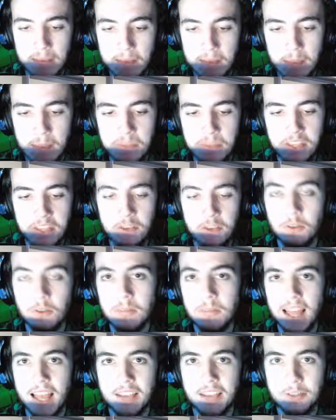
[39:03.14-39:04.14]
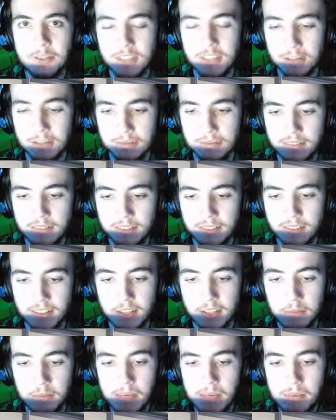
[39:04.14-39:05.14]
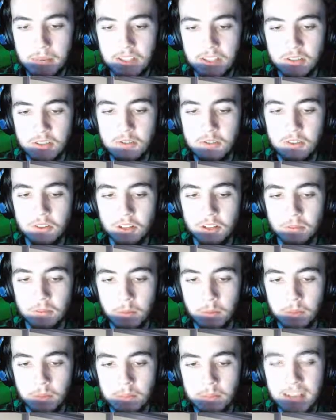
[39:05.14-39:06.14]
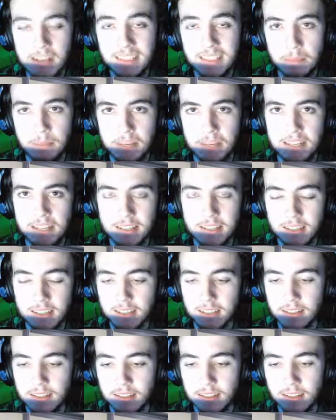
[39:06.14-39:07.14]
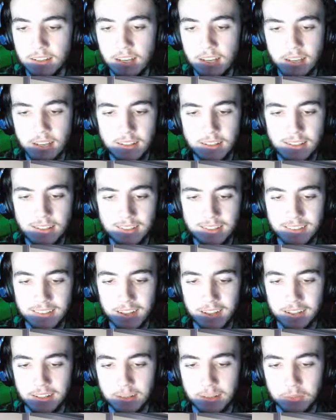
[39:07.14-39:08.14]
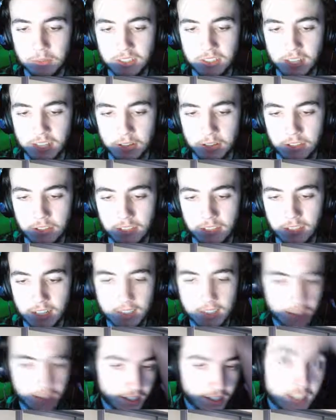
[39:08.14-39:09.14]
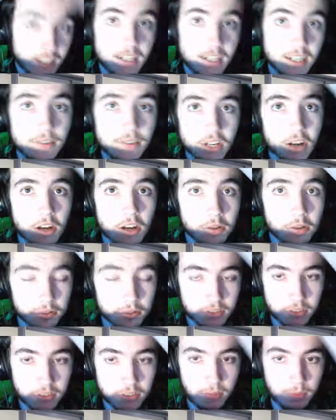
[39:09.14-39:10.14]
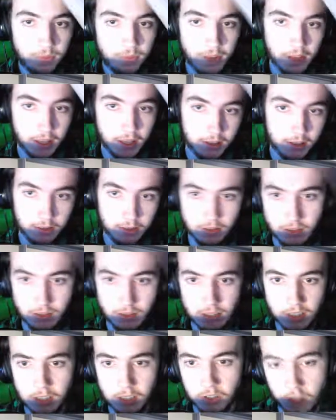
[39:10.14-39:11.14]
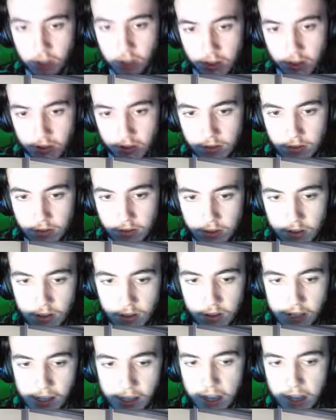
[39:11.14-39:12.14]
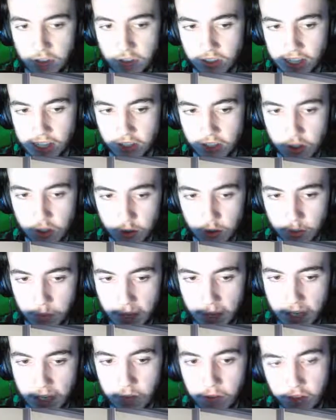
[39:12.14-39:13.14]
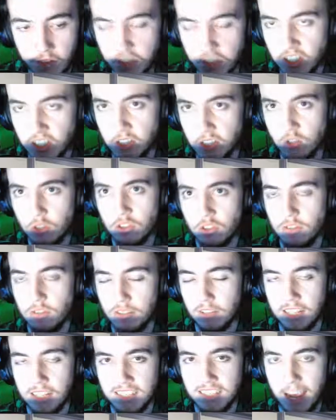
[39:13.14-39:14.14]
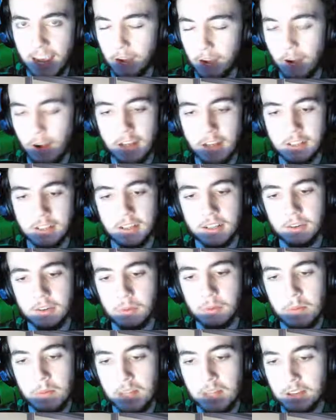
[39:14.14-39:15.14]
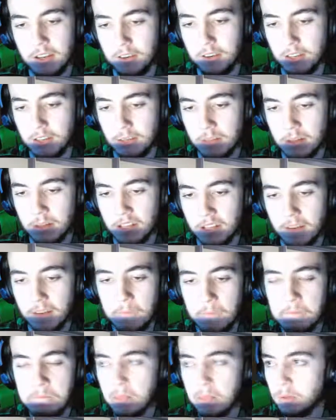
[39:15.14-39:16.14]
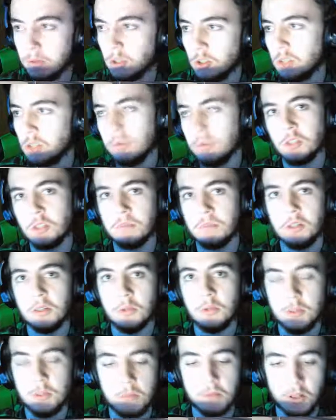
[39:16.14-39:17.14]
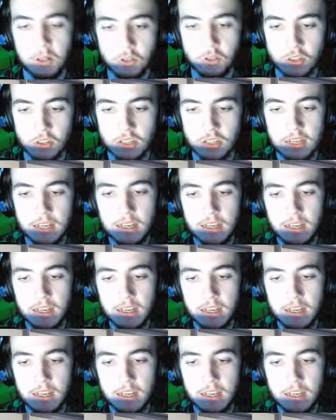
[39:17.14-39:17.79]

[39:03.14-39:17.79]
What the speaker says: I'm happy that you're applying yourself. Maybe soon you'll come up with a masterpiece. I wouldn't count on that. You never know. To be fair, the little girl at the age of 6 sold a painting for like 10 grand. I remember hearing about that. It was just a bunch of blue splotches.